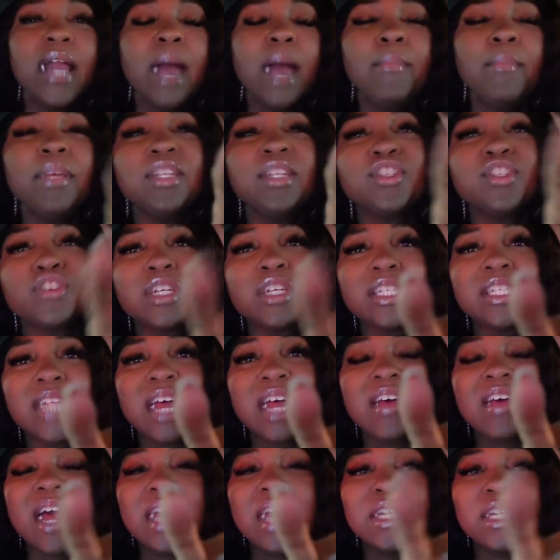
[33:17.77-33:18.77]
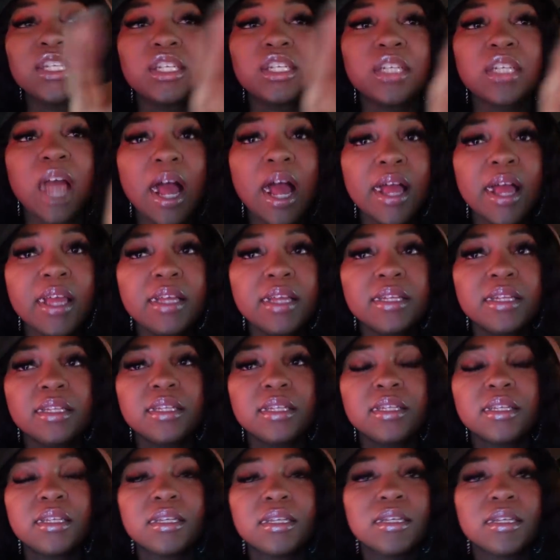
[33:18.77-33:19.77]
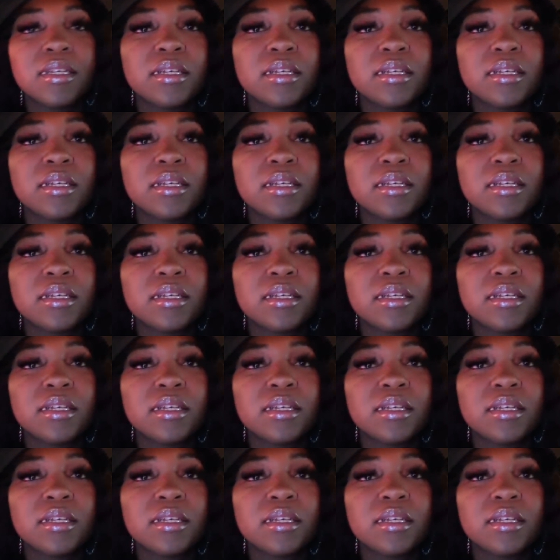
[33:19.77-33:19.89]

how many drinks did I have? I had a shot,